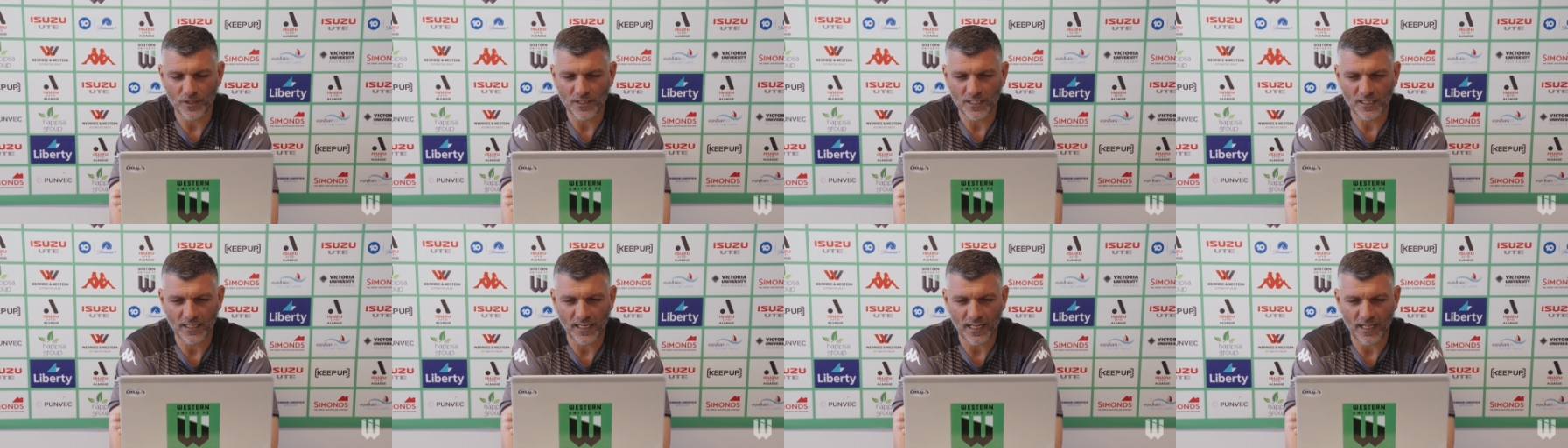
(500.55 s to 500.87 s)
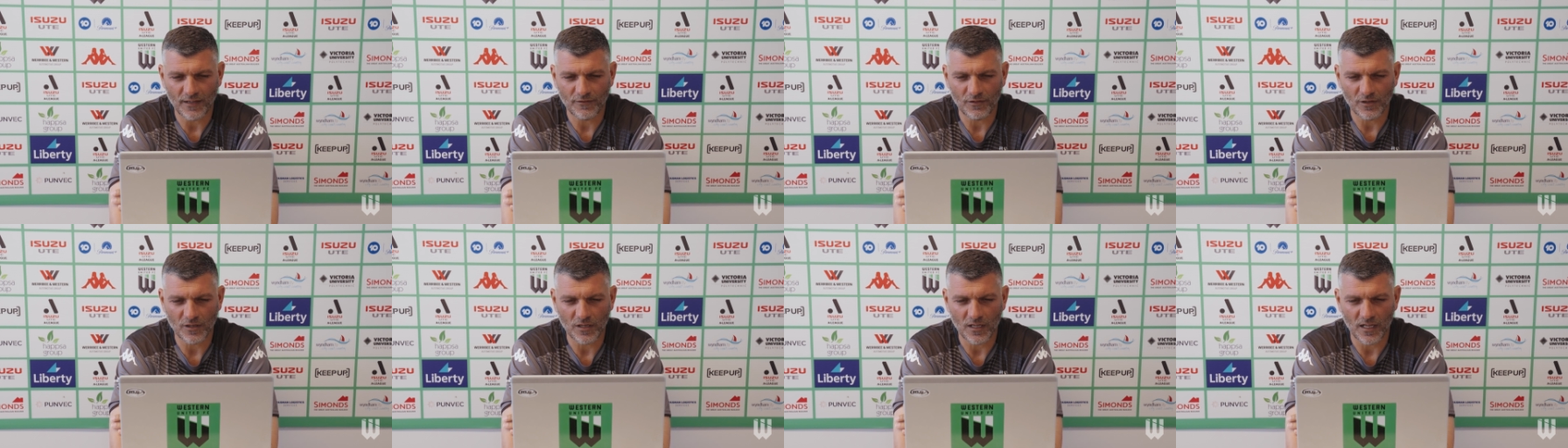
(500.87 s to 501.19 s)
we didn't
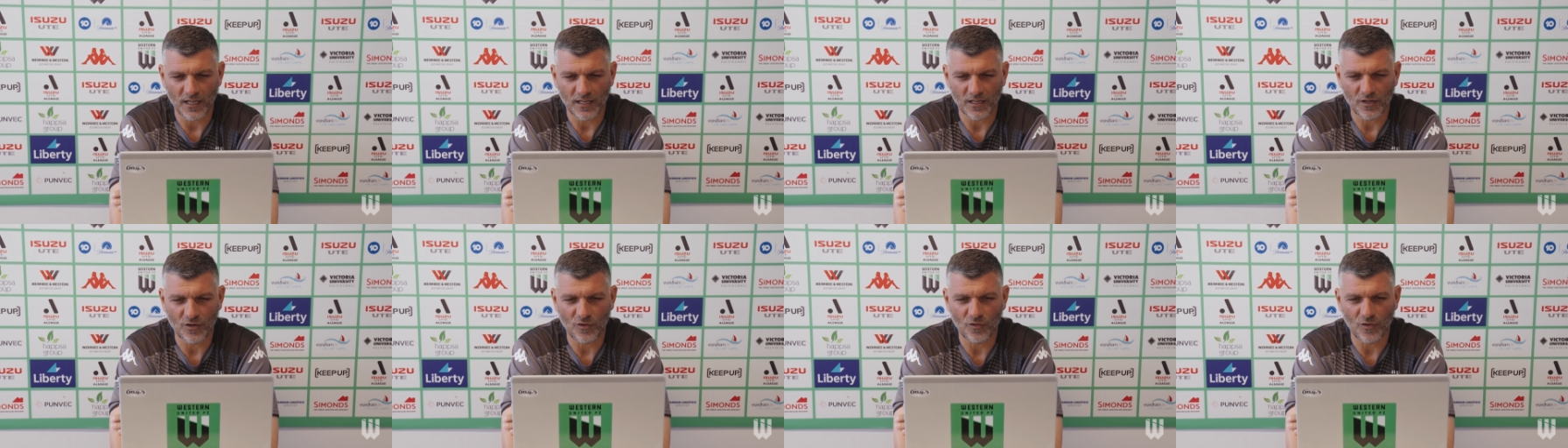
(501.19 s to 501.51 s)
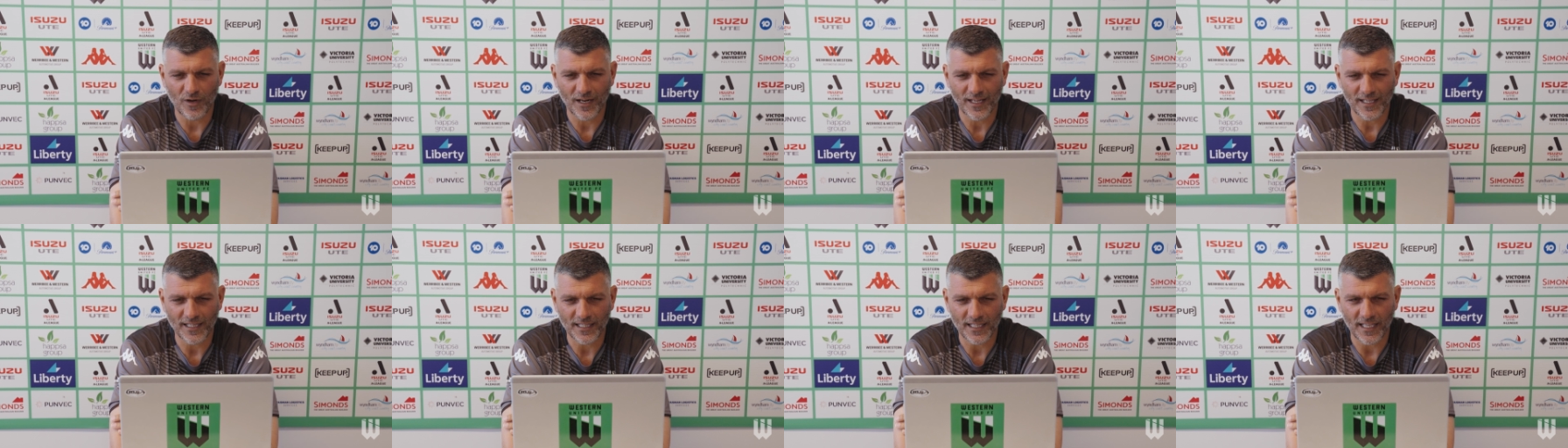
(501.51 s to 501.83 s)
have a
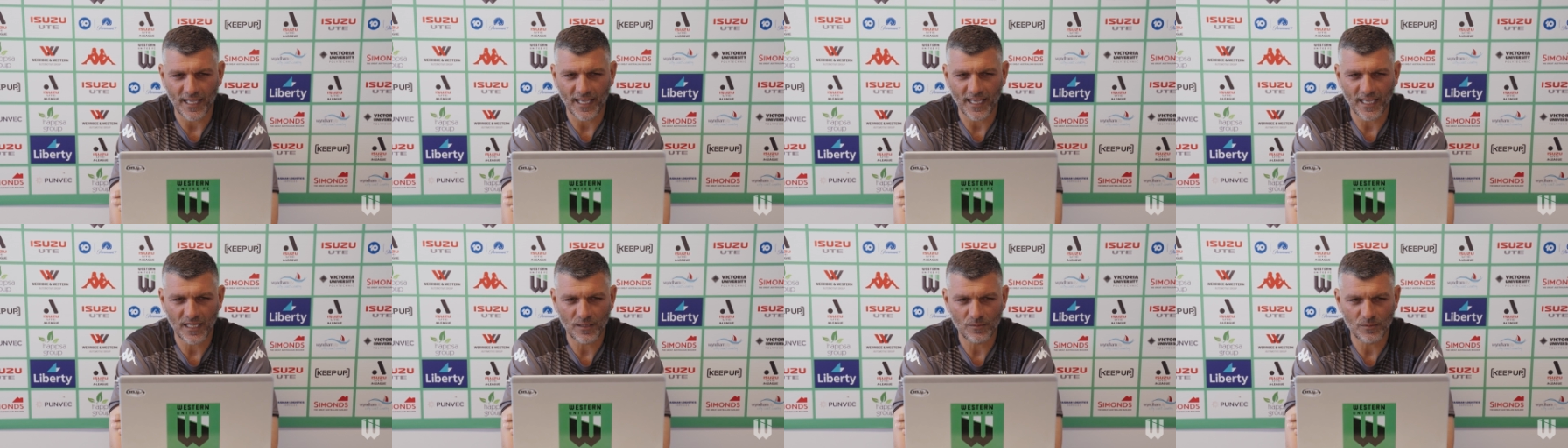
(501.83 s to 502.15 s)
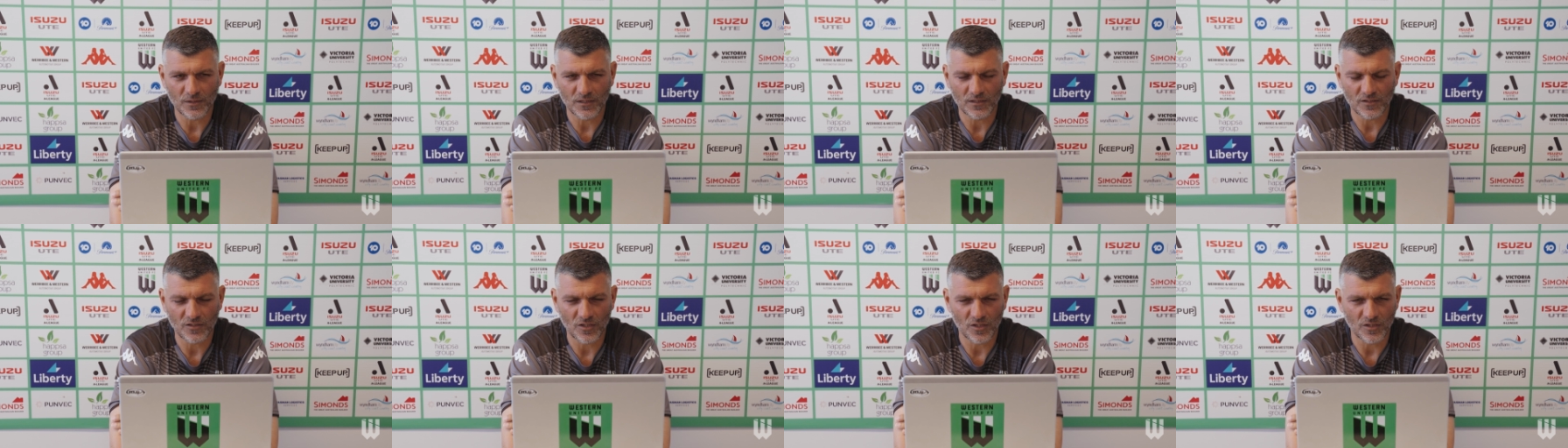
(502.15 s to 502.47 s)
great
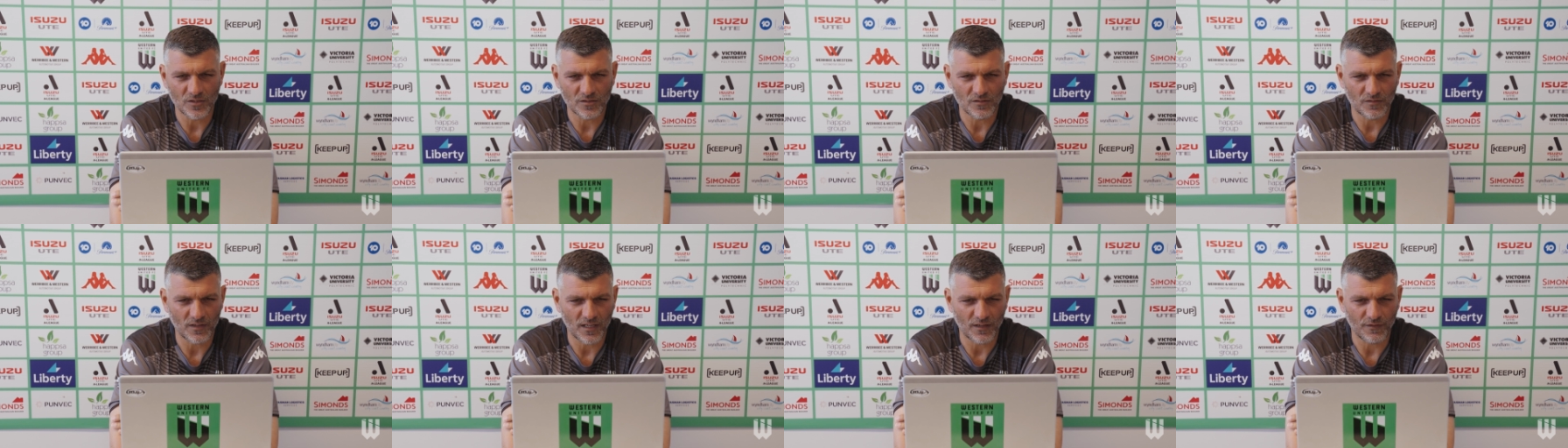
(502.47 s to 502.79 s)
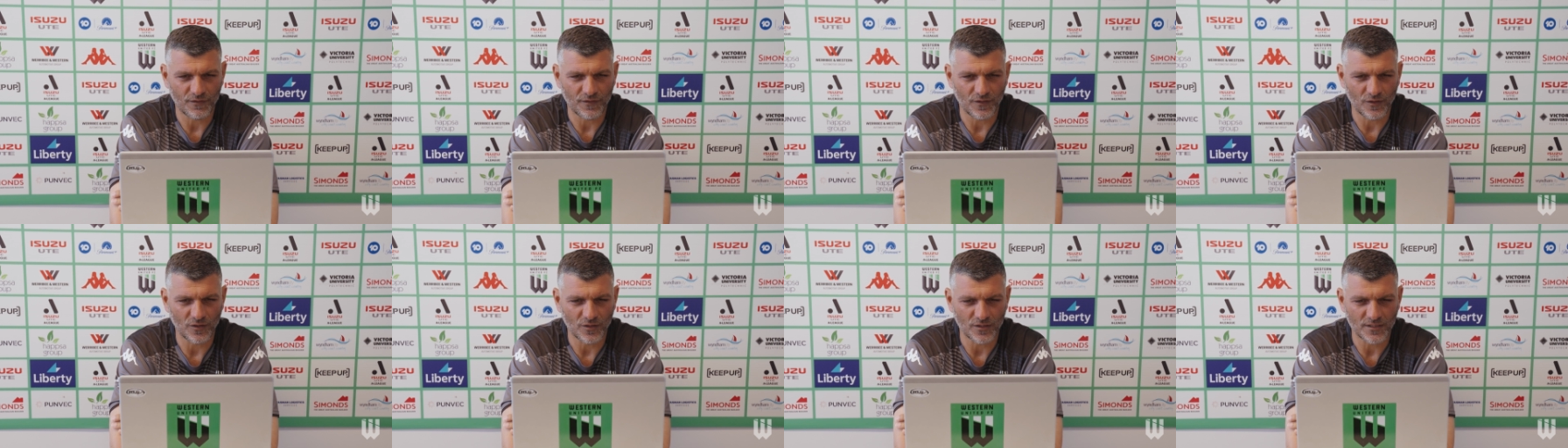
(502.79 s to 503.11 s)
game in terms of
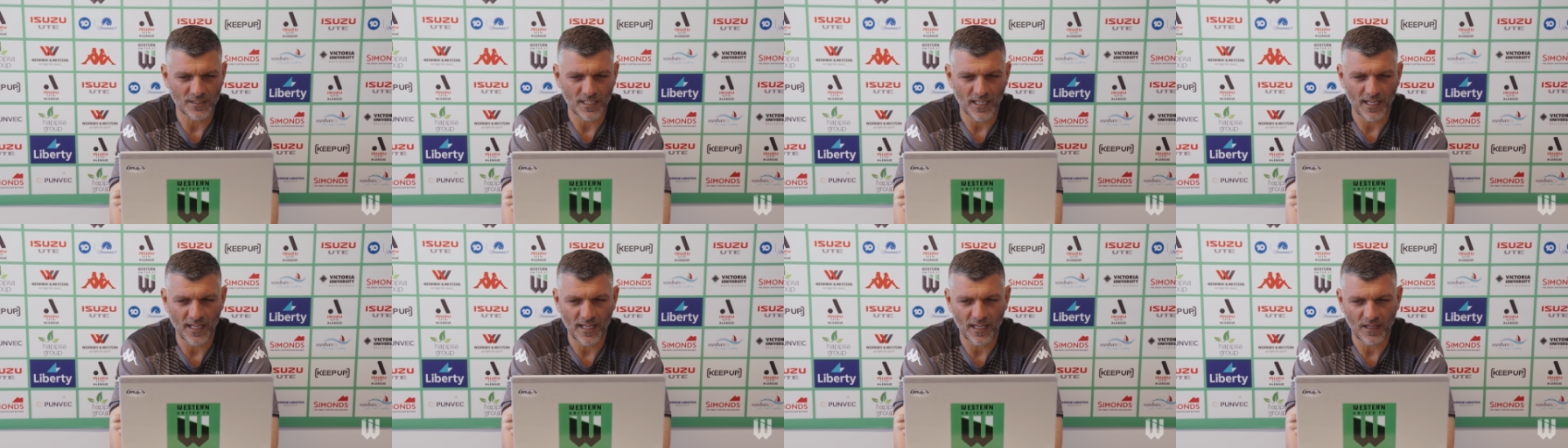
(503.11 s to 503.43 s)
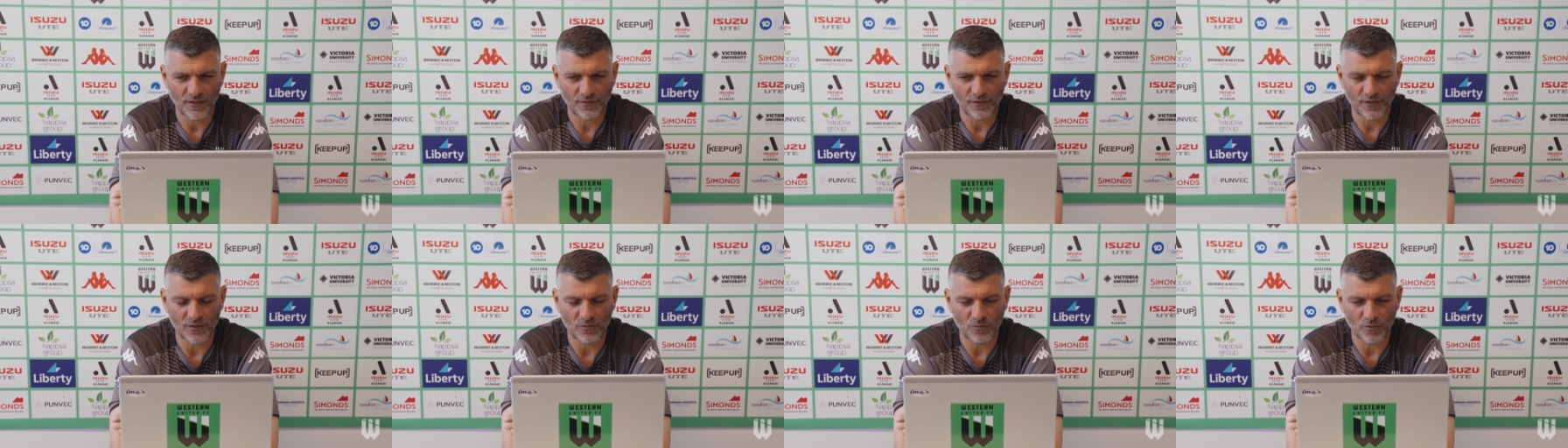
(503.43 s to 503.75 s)
our first
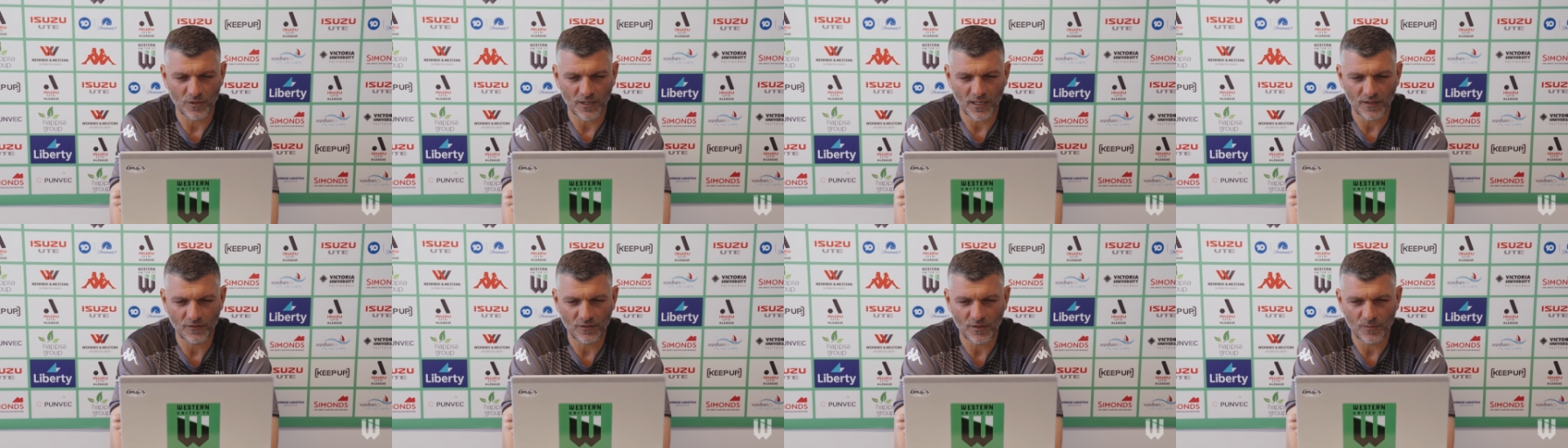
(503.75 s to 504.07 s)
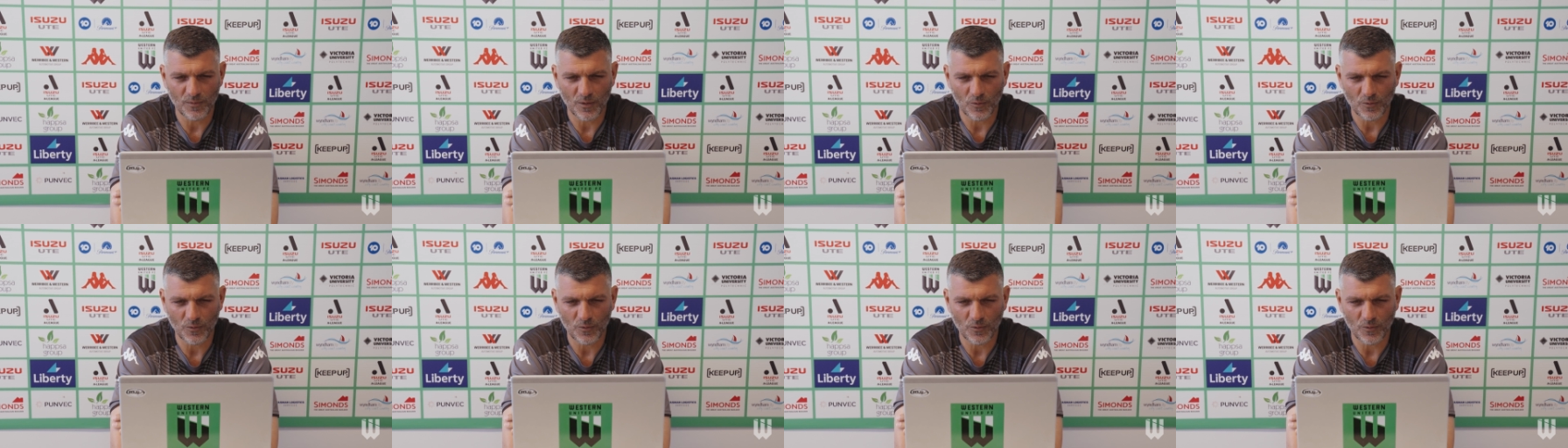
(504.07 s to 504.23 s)
half and whatever,